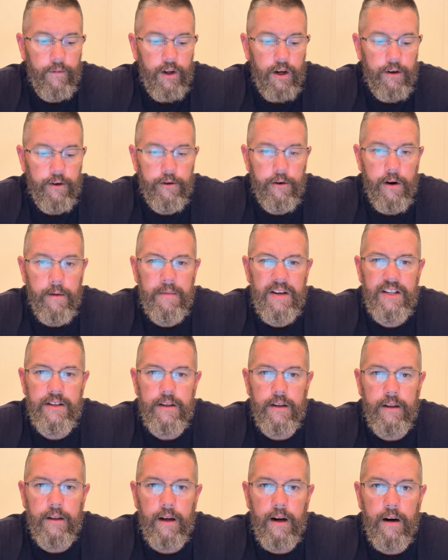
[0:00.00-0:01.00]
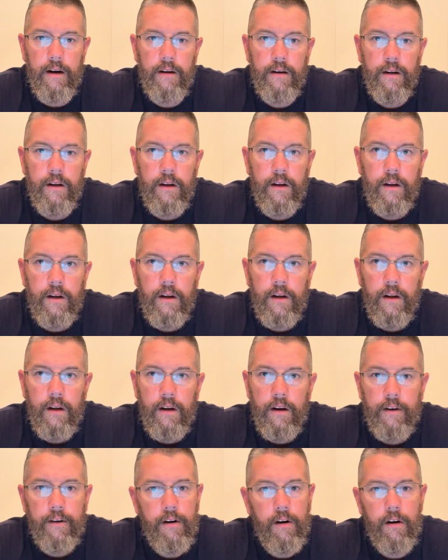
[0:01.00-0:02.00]
trimmings in there,
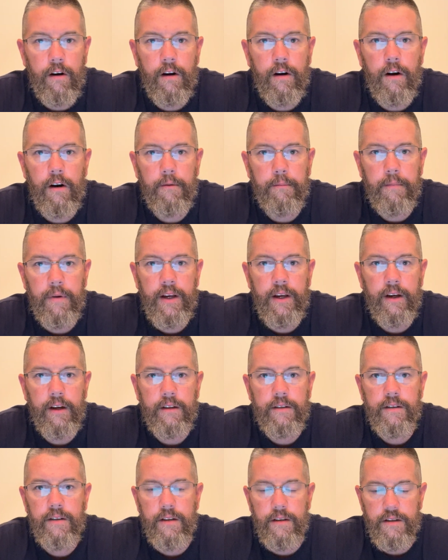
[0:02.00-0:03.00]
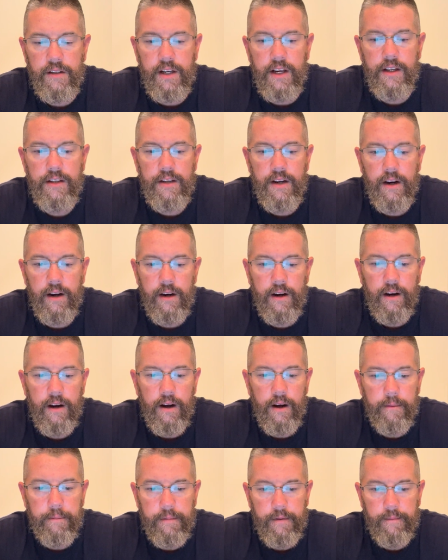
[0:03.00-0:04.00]
turn it on mix, season it
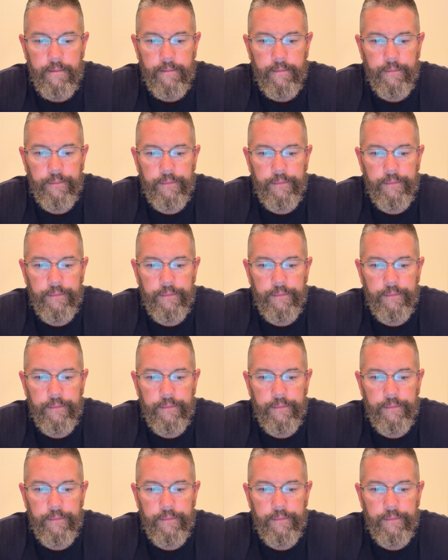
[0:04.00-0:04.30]
up,